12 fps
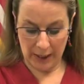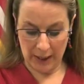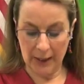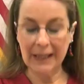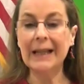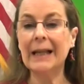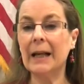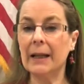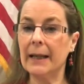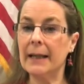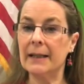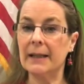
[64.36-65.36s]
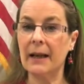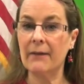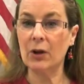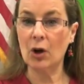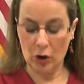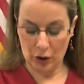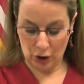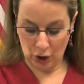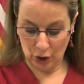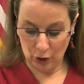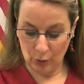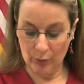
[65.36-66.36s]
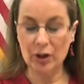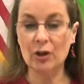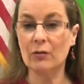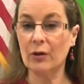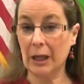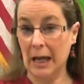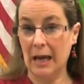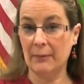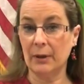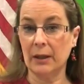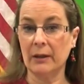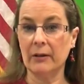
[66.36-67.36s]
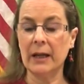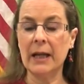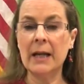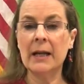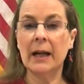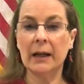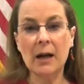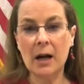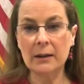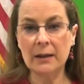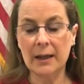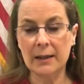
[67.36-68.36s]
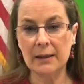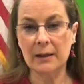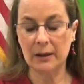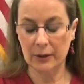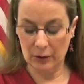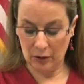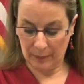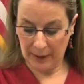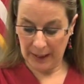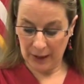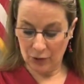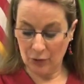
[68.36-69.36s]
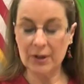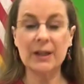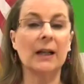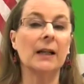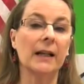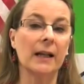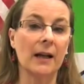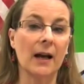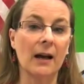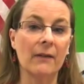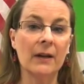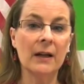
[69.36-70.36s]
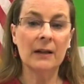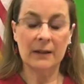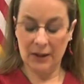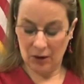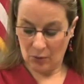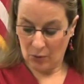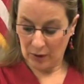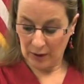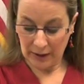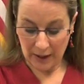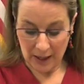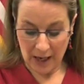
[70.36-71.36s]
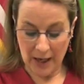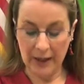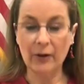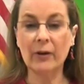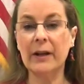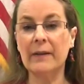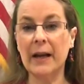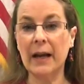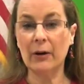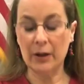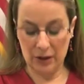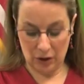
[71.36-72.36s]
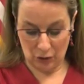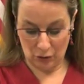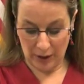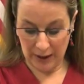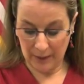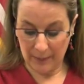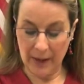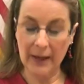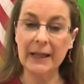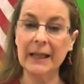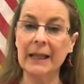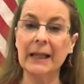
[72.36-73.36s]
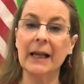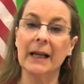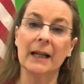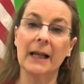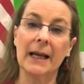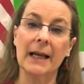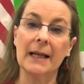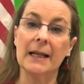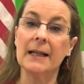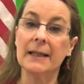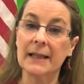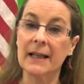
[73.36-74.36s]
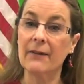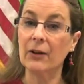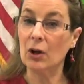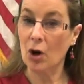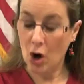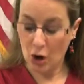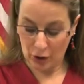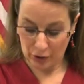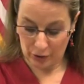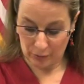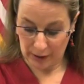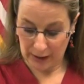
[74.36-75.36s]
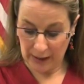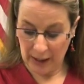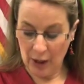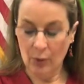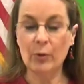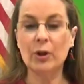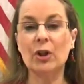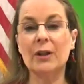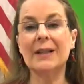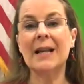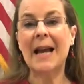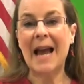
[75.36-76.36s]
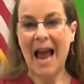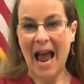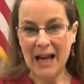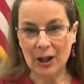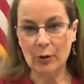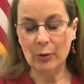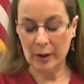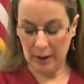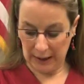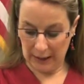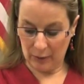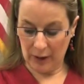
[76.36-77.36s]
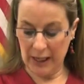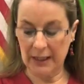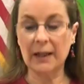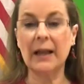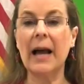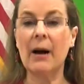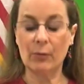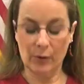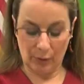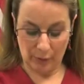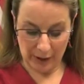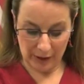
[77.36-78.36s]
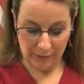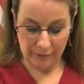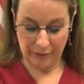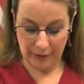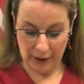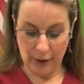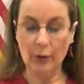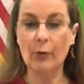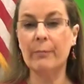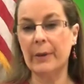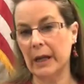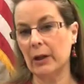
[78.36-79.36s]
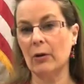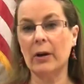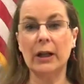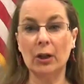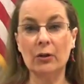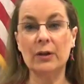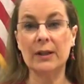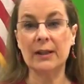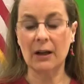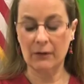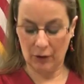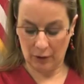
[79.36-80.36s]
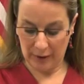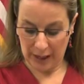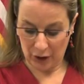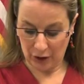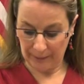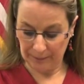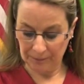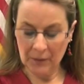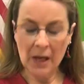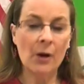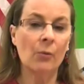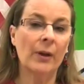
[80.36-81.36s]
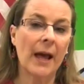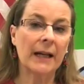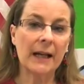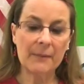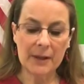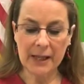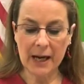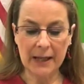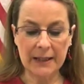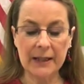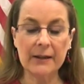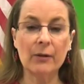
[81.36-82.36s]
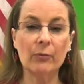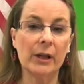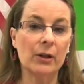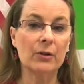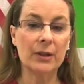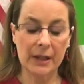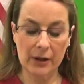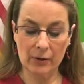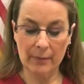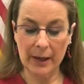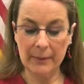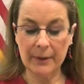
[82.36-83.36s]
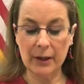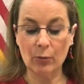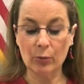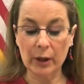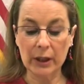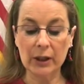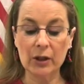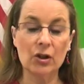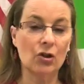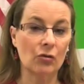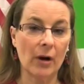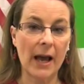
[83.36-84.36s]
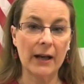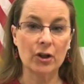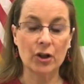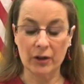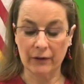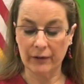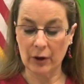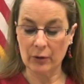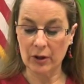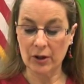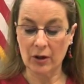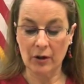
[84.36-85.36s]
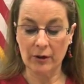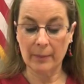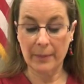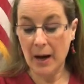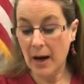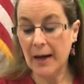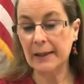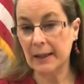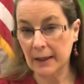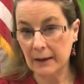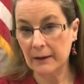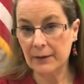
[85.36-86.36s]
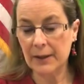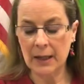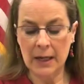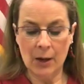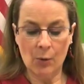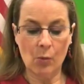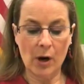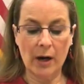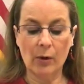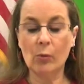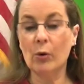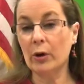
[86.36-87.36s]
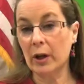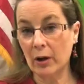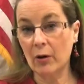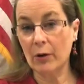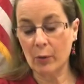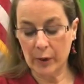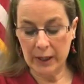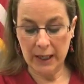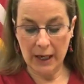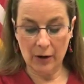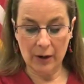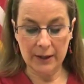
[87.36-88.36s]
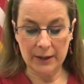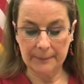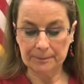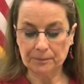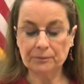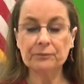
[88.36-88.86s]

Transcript: in ELA 7R2, which is vocabulary and context clues, but interestingly enough, they scored a little higher in the areas addressed by ELA 7R3, which is accurately reads aloud with rhythm, flow, meter, and uses self-correction. Well, that gave me the idea that readers' theater might be a really good strategy to focus on the positives while working on the weak areas.